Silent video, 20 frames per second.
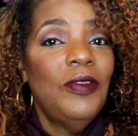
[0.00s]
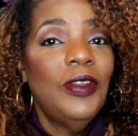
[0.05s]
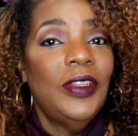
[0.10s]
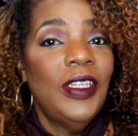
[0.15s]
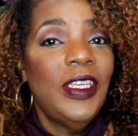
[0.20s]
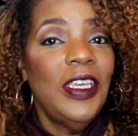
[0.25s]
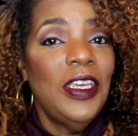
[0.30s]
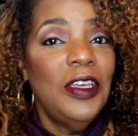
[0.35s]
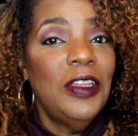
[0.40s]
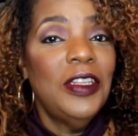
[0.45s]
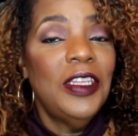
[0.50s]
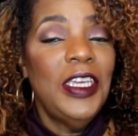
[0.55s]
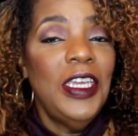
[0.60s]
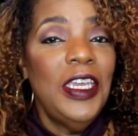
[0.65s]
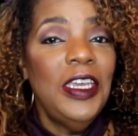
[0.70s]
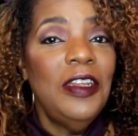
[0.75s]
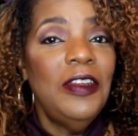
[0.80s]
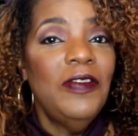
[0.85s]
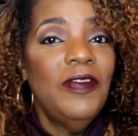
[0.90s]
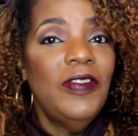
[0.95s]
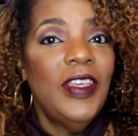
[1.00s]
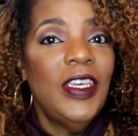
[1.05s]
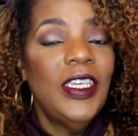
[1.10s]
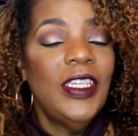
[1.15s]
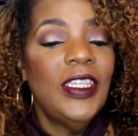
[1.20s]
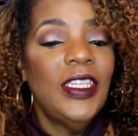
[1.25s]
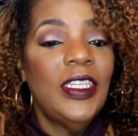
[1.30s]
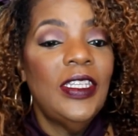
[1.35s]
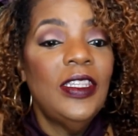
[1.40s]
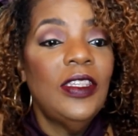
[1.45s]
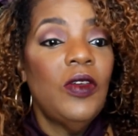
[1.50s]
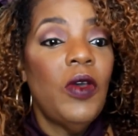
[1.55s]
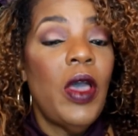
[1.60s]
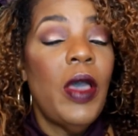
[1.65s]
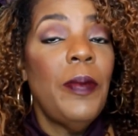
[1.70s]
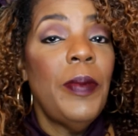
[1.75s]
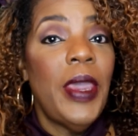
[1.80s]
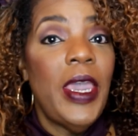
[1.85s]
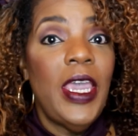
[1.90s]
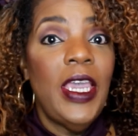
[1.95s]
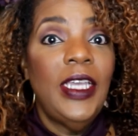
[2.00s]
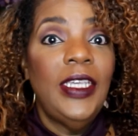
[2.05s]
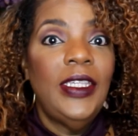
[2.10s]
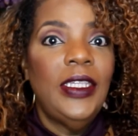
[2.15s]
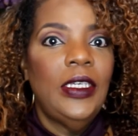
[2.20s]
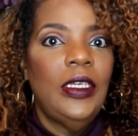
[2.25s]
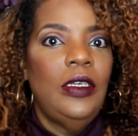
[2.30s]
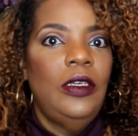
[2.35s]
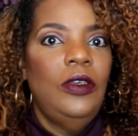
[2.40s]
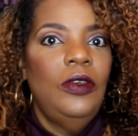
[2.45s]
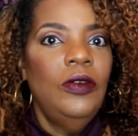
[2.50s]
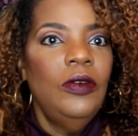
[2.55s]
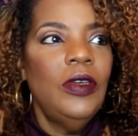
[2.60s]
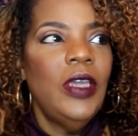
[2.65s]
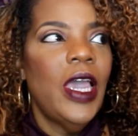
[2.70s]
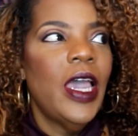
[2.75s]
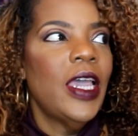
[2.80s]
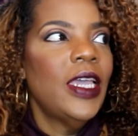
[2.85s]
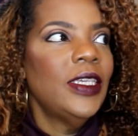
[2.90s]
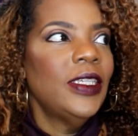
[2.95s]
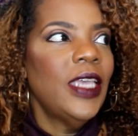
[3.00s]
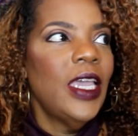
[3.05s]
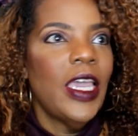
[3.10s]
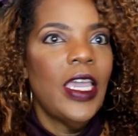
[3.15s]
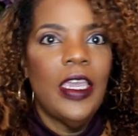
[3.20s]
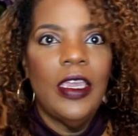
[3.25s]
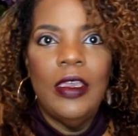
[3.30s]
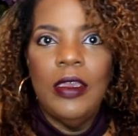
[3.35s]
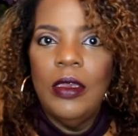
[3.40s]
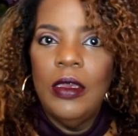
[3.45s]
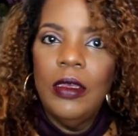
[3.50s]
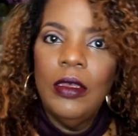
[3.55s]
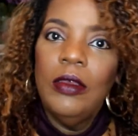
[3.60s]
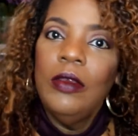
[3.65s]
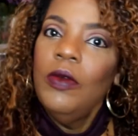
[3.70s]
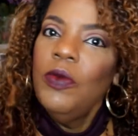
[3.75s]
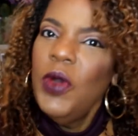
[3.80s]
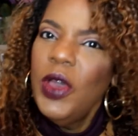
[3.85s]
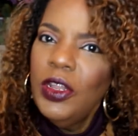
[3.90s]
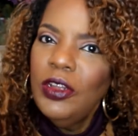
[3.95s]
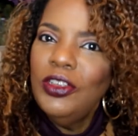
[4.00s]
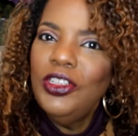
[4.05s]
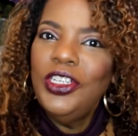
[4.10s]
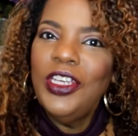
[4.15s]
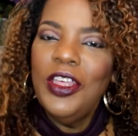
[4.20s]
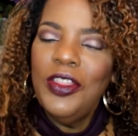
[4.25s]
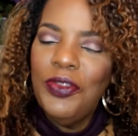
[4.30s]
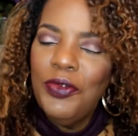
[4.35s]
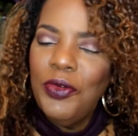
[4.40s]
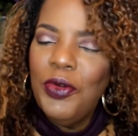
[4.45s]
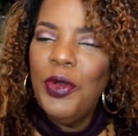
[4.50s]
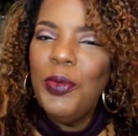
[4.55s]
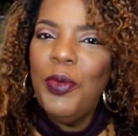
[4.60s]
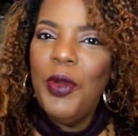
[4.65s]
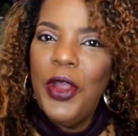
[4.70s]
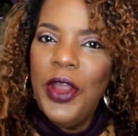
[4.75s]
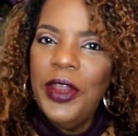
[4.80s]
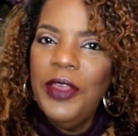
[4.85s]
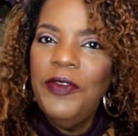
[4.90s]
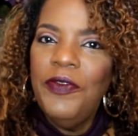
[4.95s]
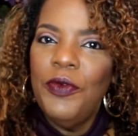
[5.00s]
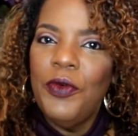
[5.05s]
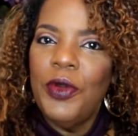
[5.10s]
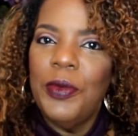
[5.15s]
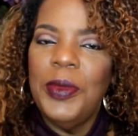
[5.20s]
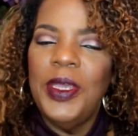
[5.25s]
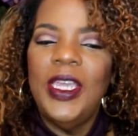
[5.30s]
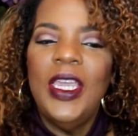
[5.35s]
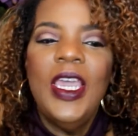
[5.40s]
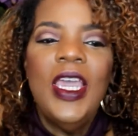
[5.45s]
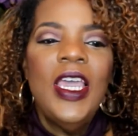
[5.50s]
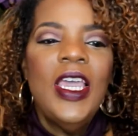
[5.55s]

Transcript: tail end of this. And so I'm asking you guys, hey, you want to let y'all throw a party for me?